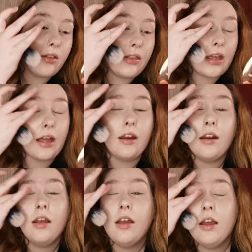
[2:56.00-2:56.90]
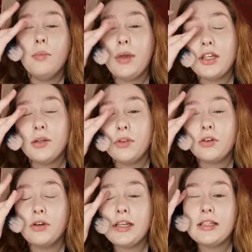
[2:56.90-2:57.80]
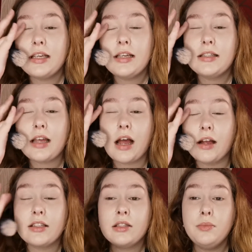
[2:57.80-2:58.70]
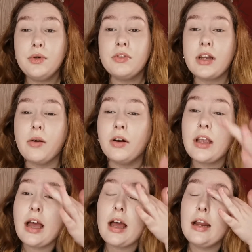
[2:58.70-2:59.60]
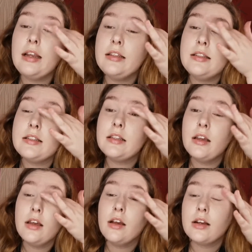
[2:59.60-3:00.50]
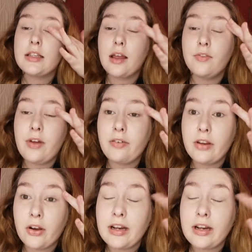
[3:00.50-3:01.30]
And then make sure the creases are smoothed out on your eyelids, because I have very